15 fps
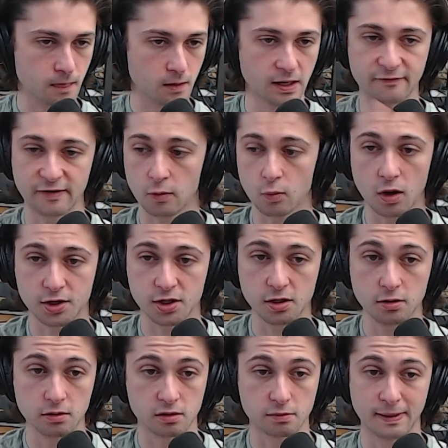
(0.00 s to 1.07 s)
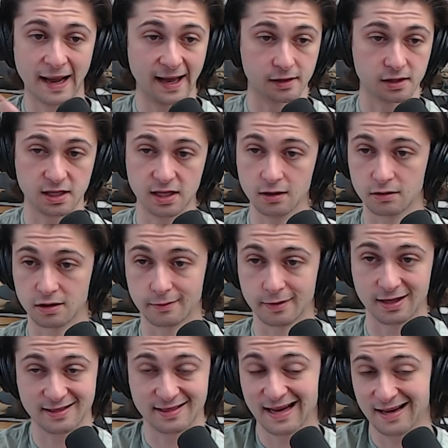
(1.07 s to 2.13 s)
If I want to use Passkey or something
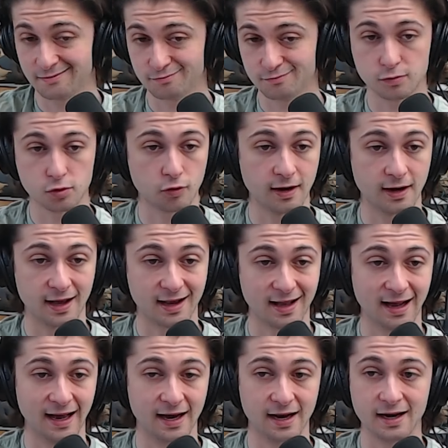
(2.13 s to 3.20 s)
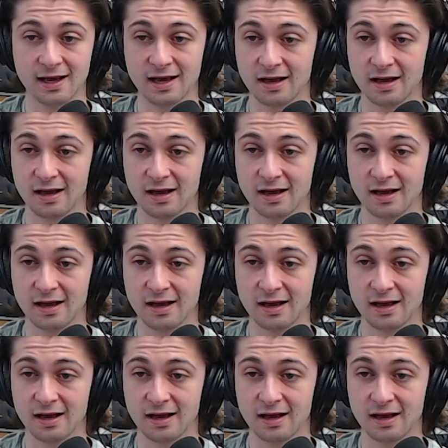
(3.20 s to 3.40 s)
like that, great, I can add it.